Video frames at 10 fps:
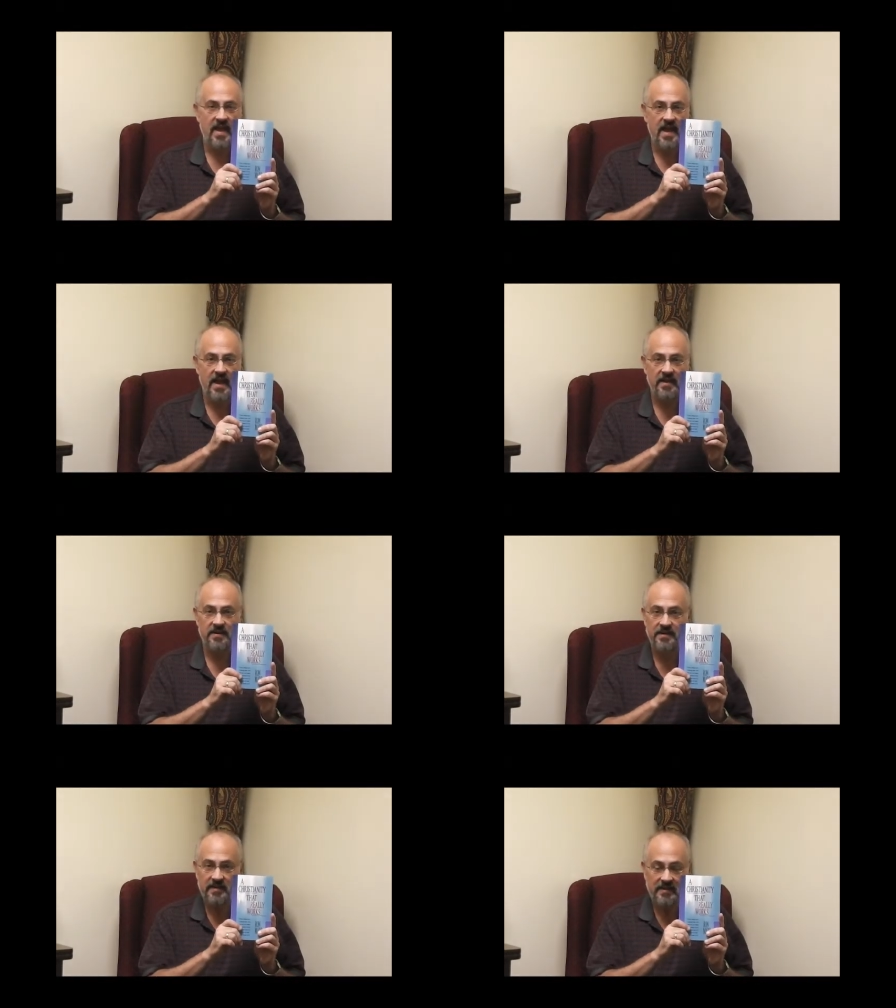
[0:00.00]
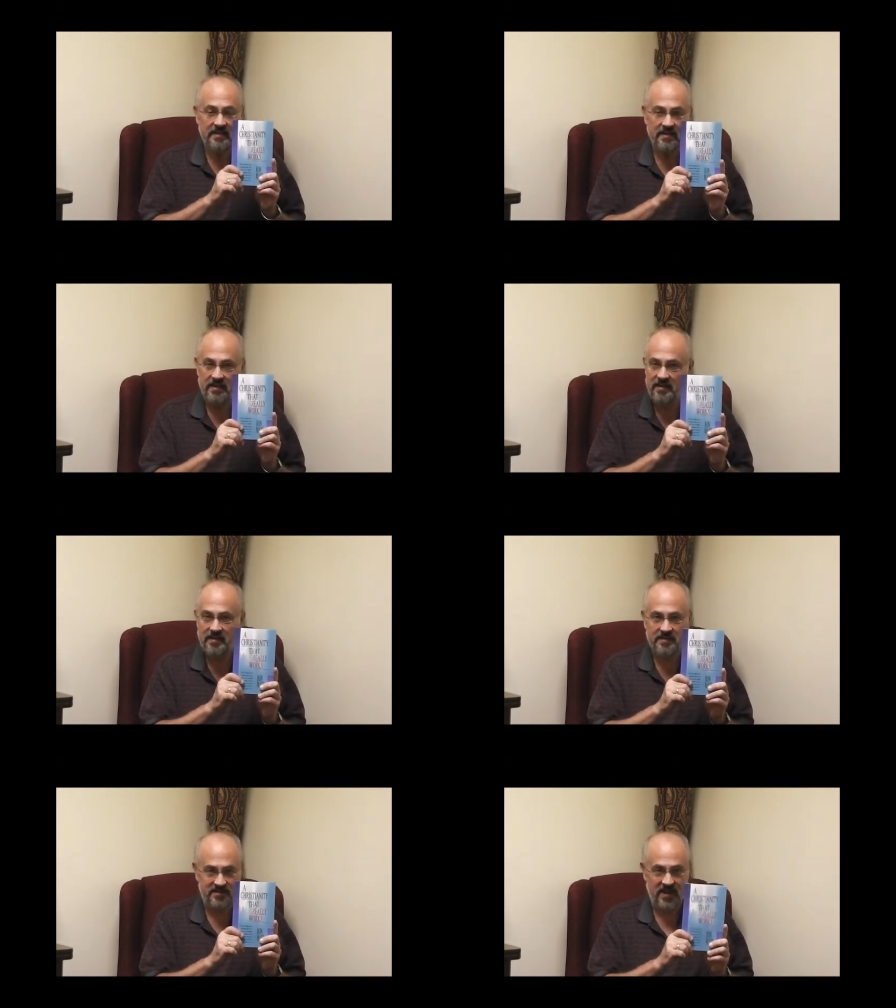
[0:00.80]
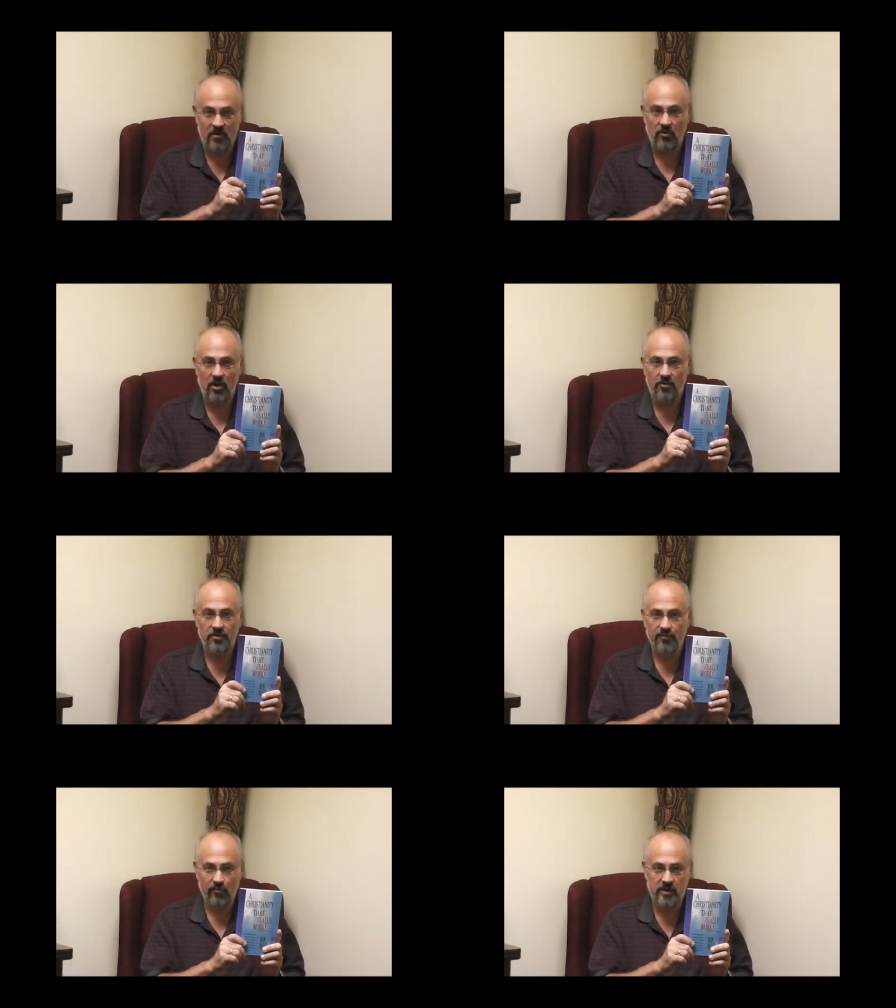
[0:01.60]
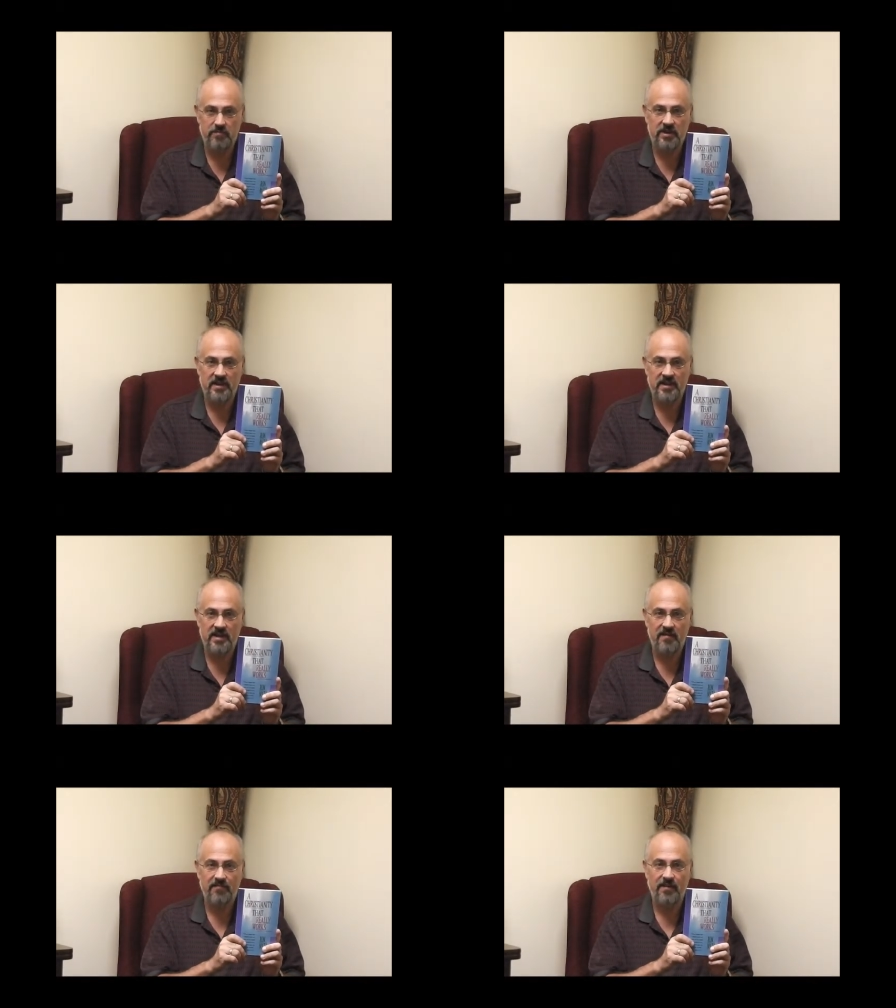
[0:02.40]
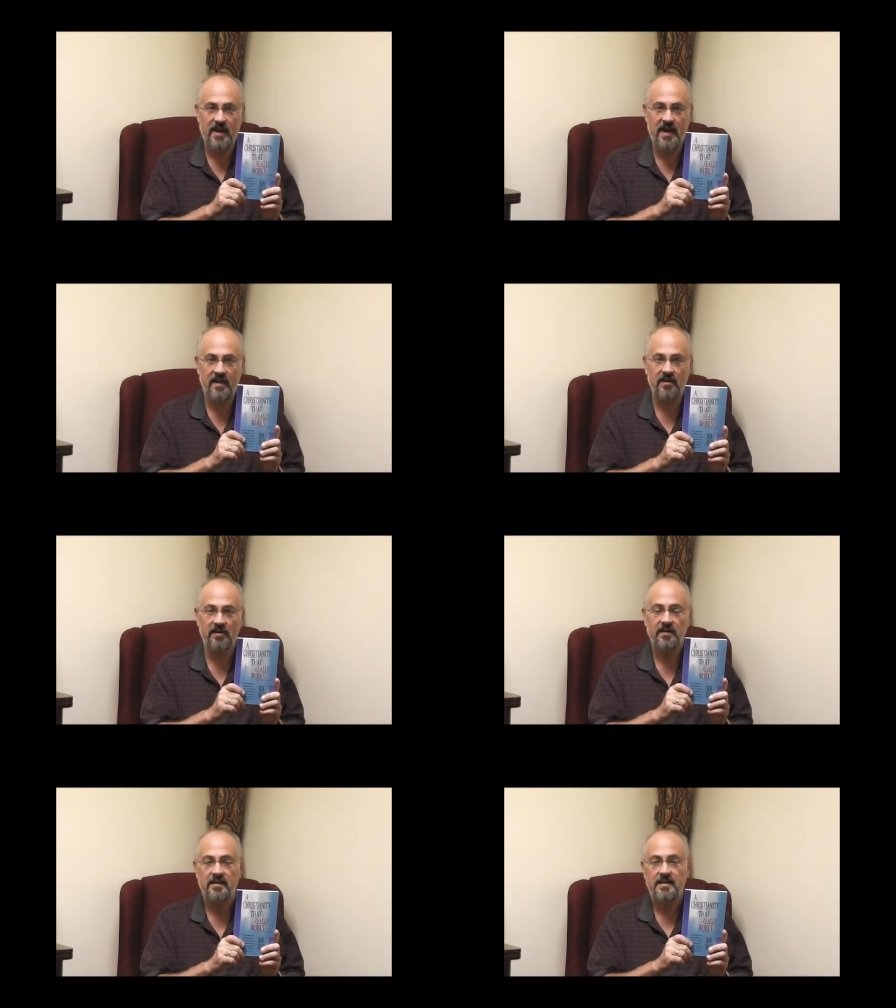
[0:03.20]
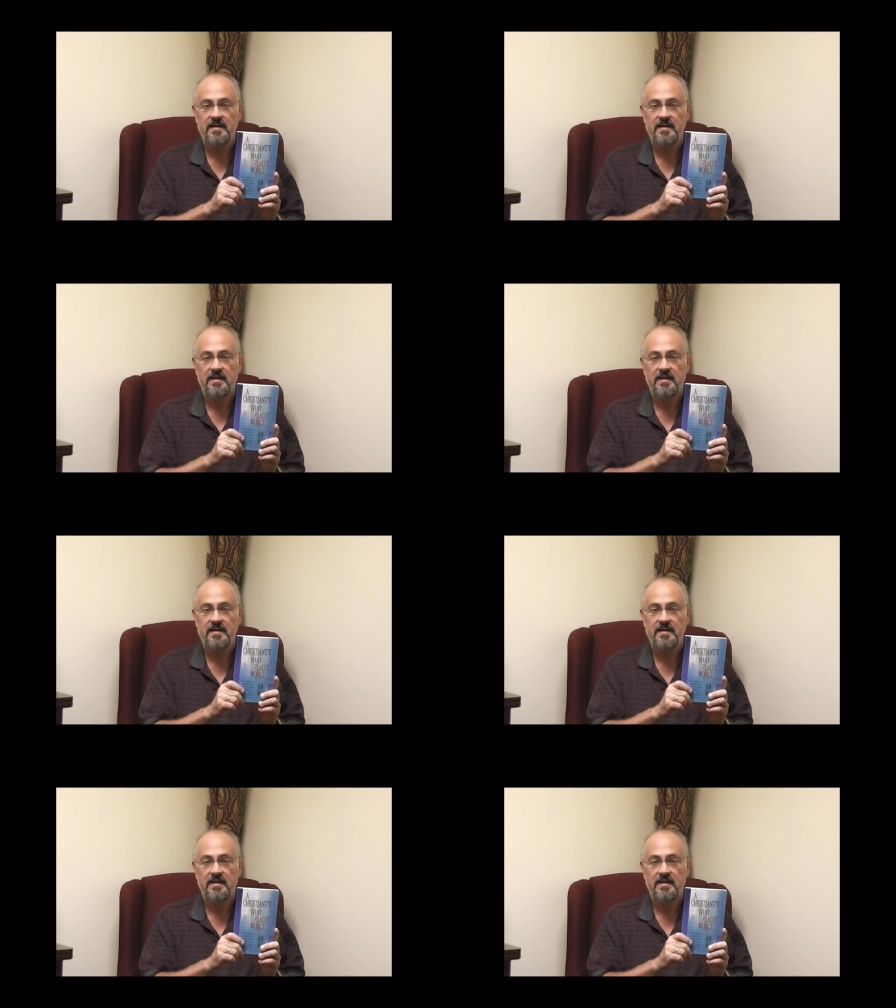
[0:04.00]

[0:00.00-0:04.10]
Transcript: and download the free PDF file.